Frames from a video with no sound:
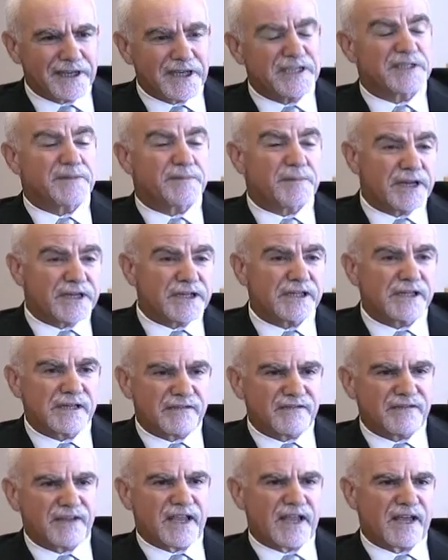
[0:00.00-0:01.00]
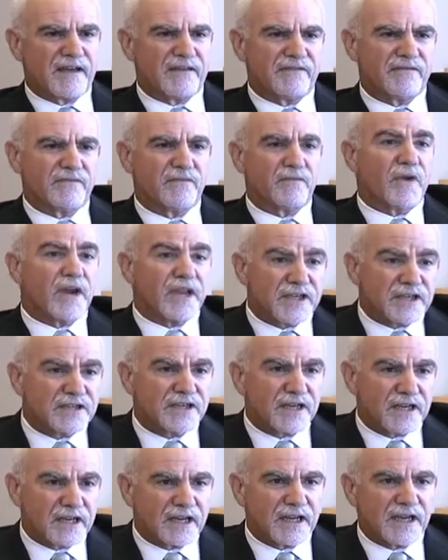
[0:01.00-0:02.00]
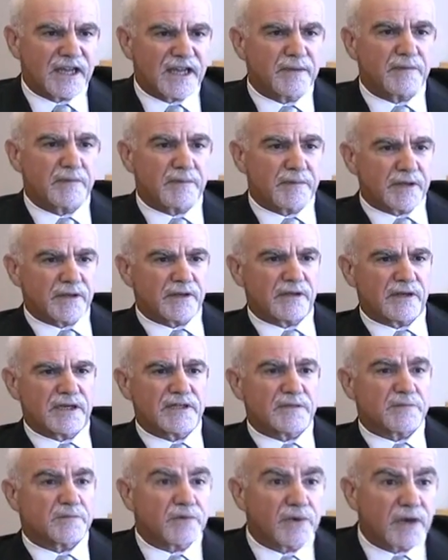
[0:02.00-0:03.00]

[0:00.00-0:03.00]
especially if they have rate-setting capabilities,